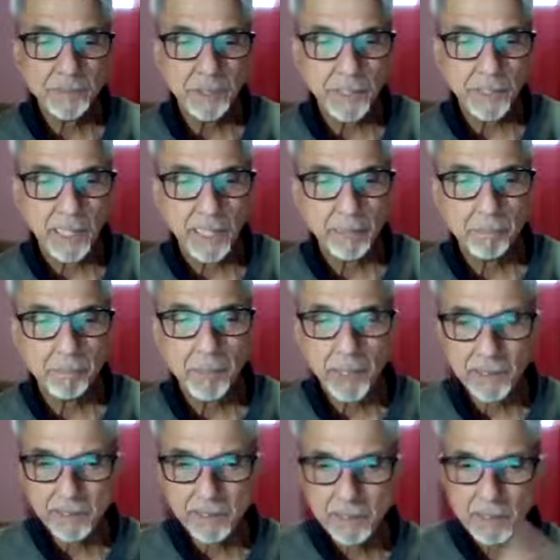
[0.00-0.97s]
Okay,
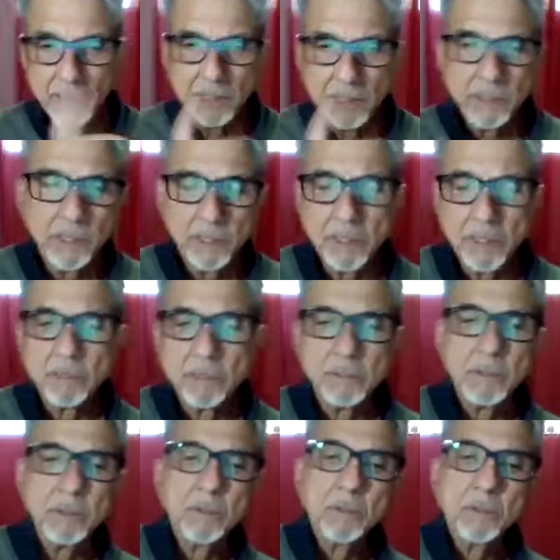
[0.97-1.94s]
but Krishna,
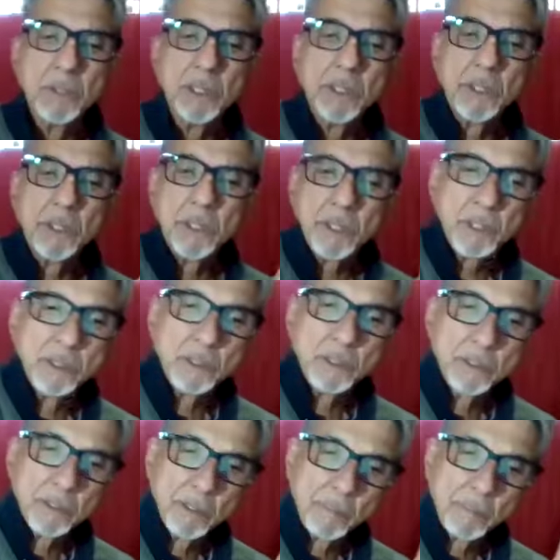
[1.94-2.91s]
which
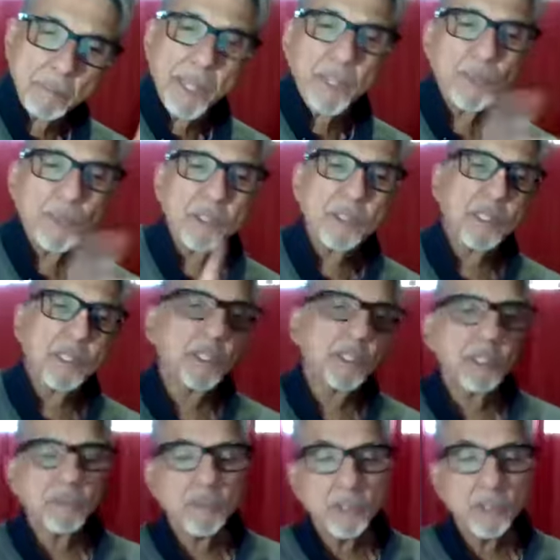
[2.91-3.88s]
is a
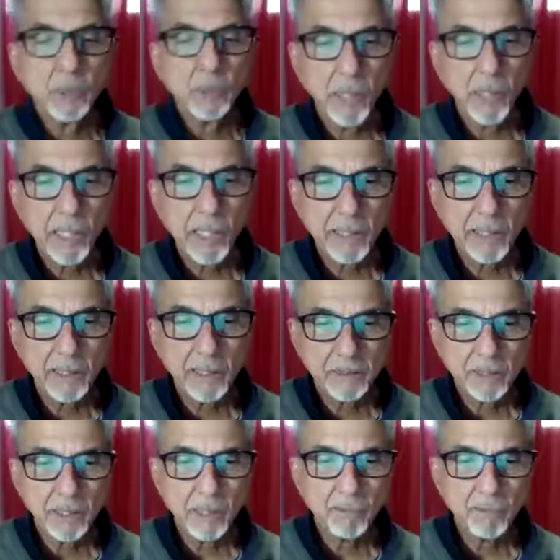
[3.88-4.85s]
manifestation of Ishvara
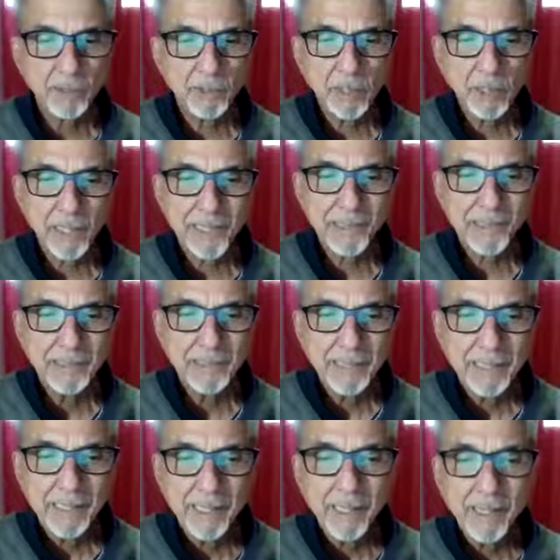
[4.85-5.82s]
as an avatar,
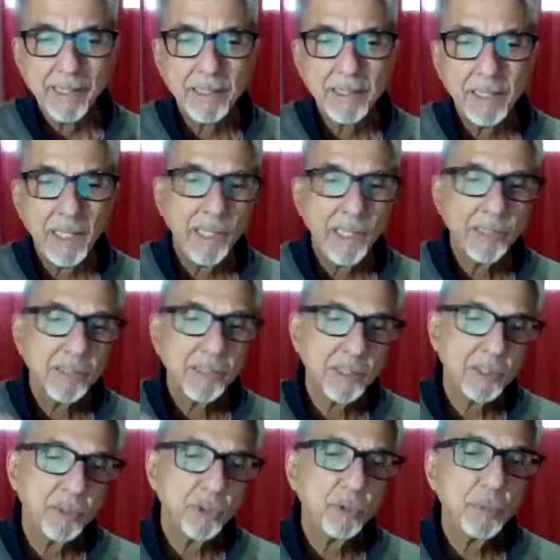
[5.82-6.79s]
he has
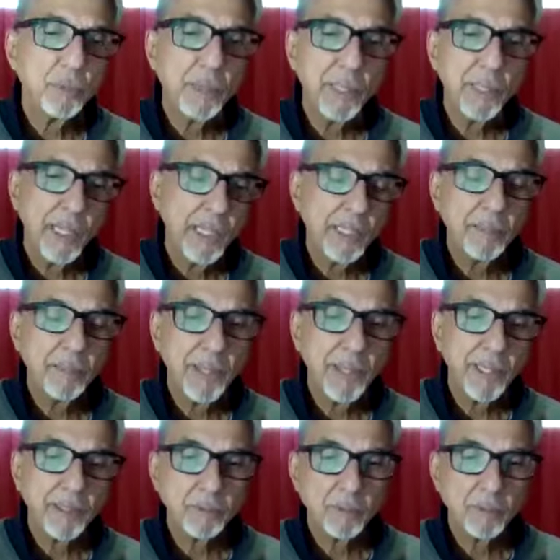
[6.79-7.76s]
this human
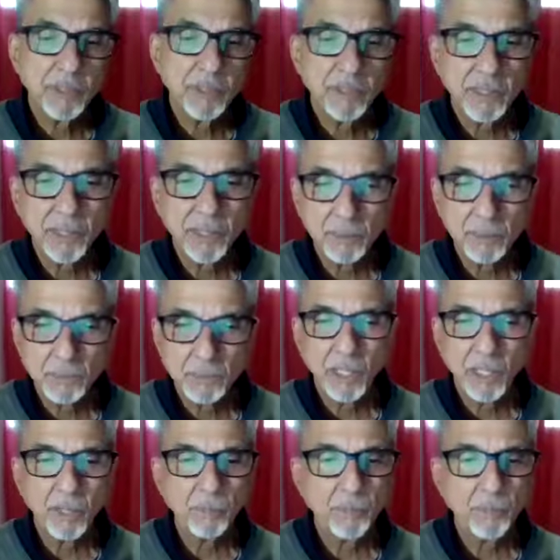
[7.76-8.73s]
element within
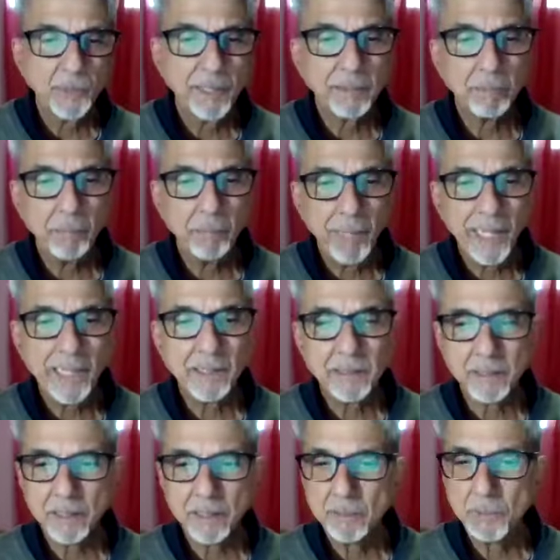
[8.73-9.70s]
himself that
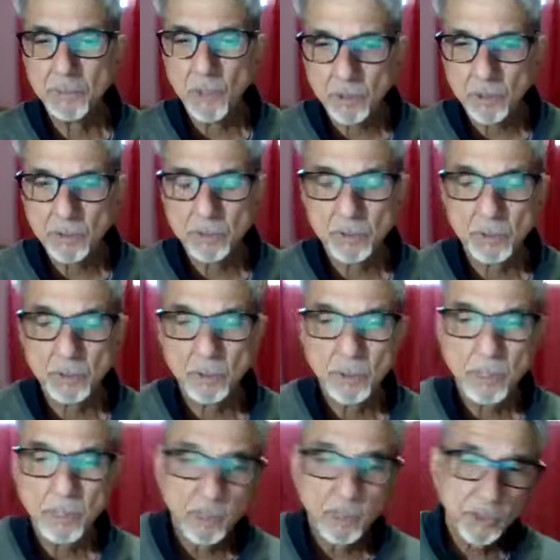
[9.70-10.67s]
makes him also
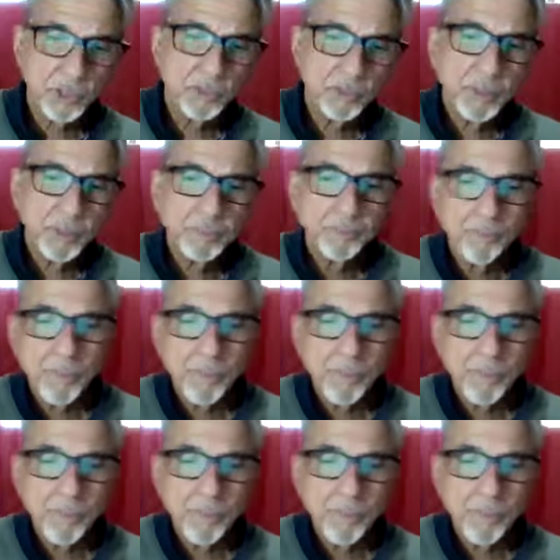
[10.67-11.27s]
a jiva.